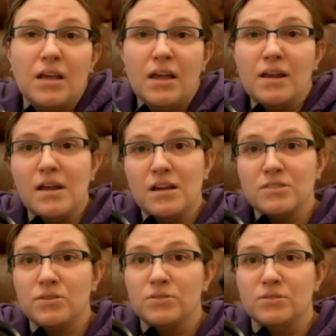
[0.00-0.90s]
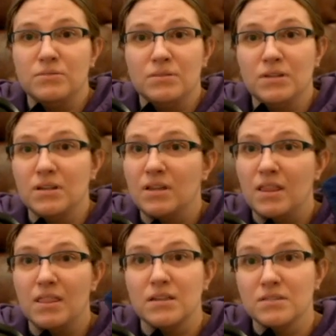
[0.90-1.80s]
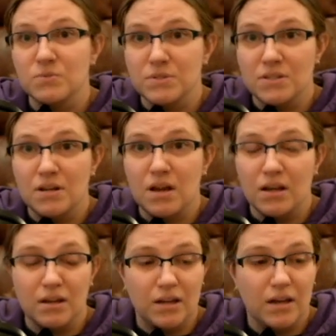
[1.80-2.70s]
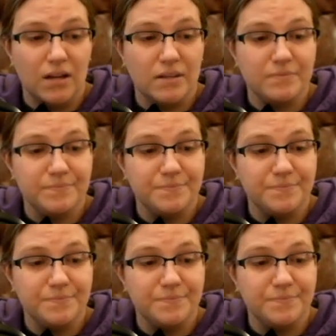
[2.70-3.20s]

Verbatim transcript: and I also knew this was not going to cut it.